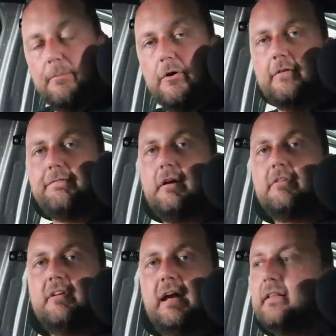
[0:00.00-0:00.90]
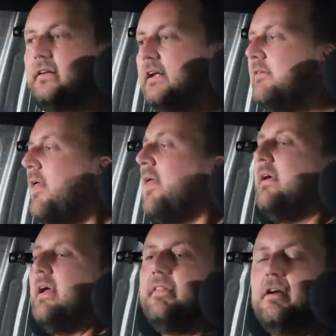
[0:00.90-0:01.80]
motor functionality,
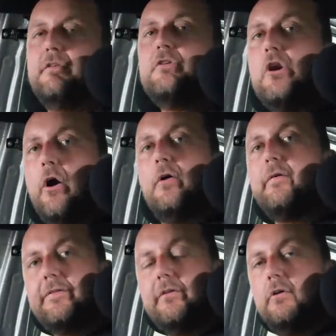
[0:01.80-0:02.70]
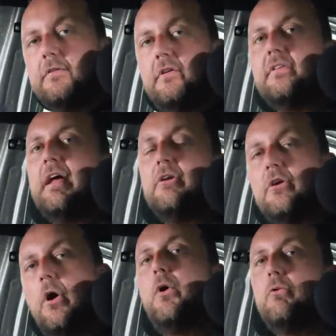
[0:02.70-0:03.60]
there is no fuses and
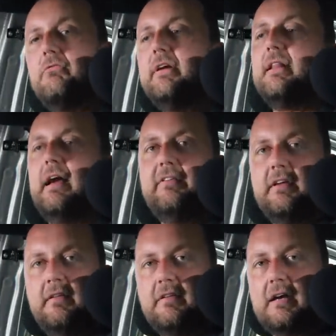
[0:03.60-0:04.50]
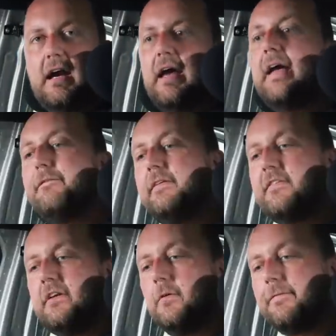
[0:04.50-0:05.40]
no relays in this car. Every
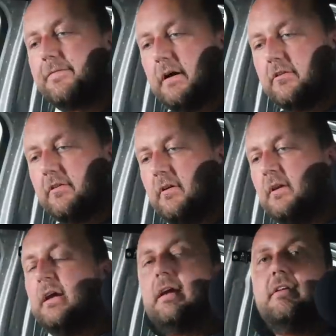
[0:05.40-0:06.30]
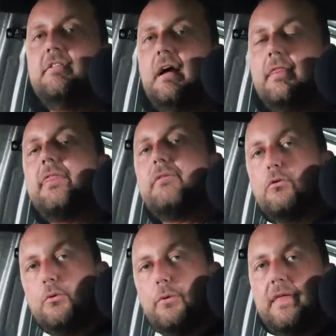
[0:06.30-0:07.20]
single function is done
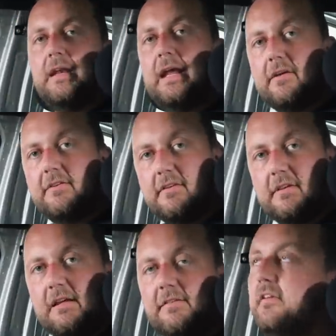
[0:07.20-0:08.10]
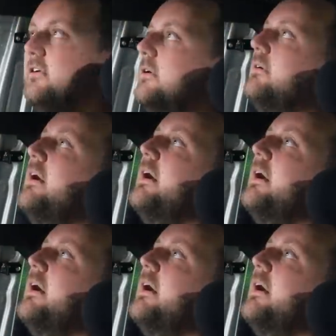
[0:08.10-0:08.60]
through the Nexus ECU